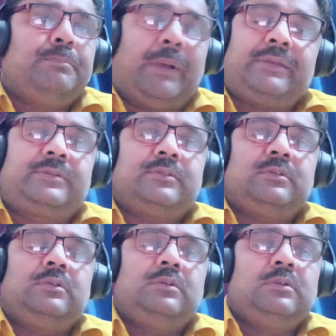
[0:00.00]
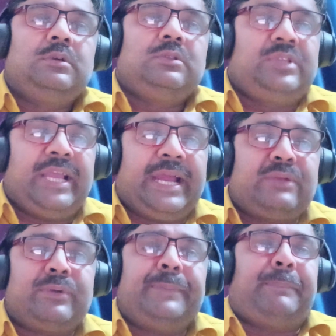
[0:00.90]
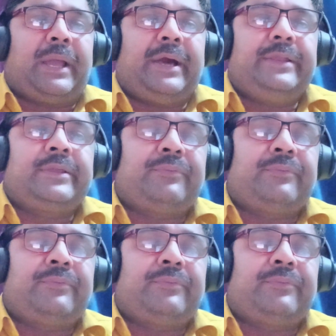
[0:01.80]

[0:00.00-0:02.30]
But they had one plan: